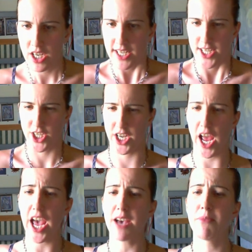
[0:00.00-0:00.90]
Shame
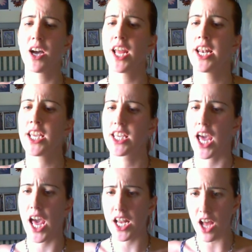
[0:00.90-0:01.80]
on any
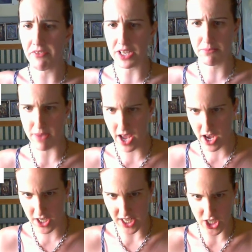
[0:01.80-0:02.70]
gay-loving
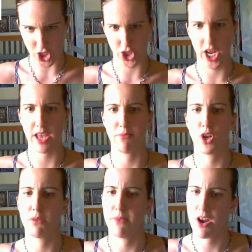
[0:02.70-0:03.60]
mayors, and shame on
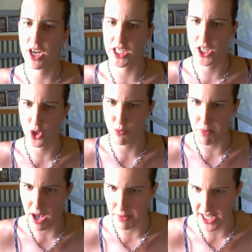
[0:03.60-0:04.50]
Americans who
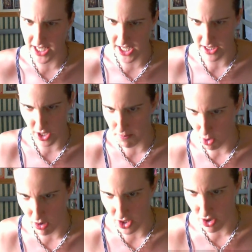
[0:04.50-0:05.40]
publicly
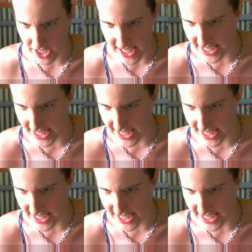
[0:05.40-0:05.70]
support all this